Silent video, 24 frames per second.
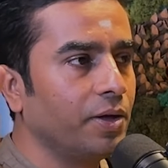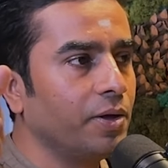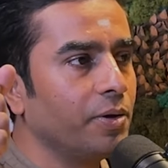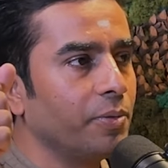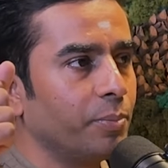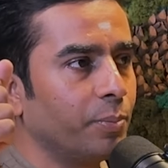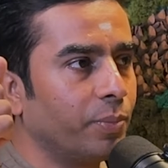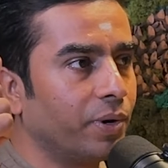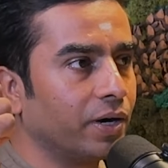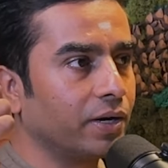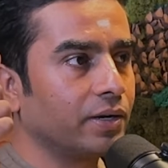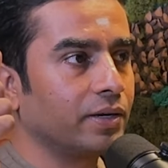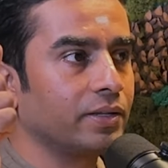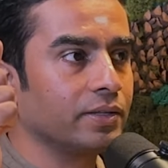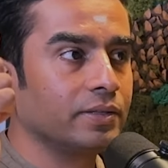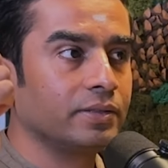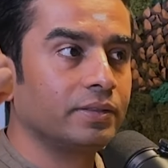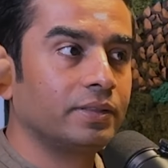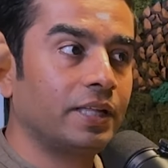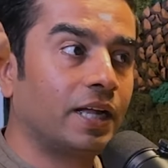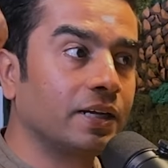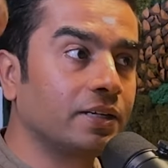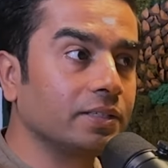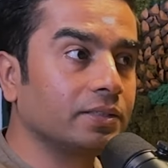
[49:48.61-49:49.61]
but
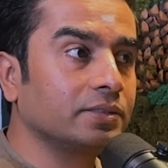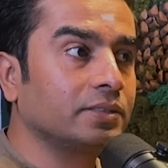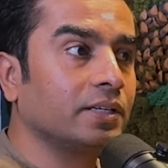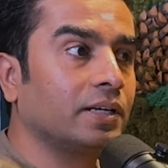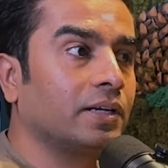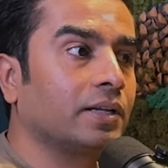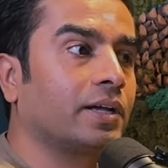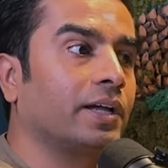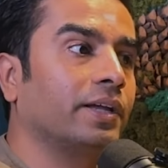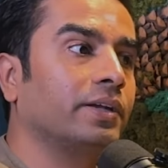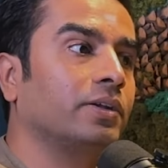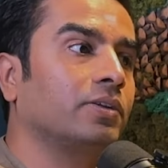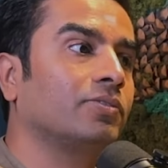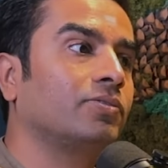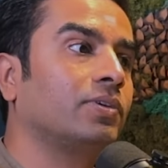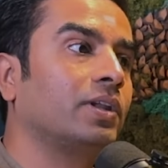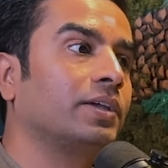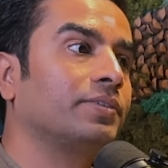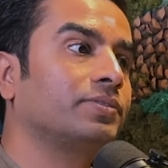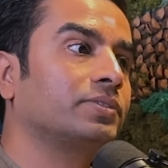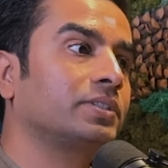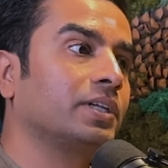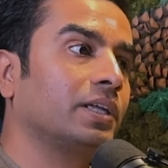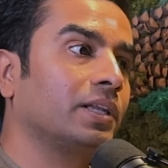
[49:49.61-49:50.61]
that is the kind of
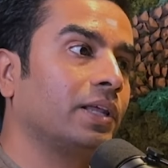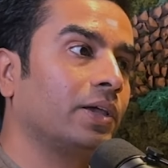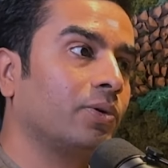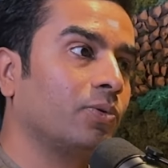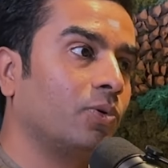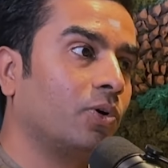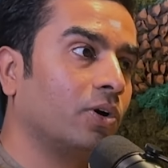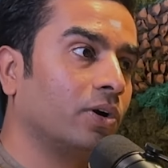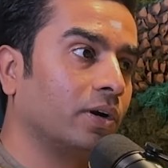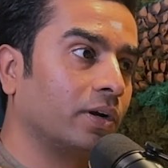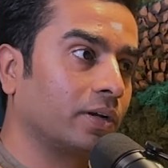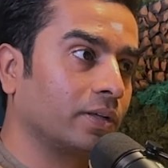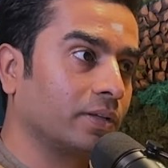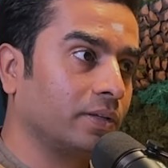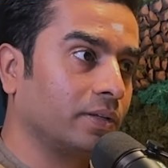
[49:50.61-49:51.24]
lifestyle I want,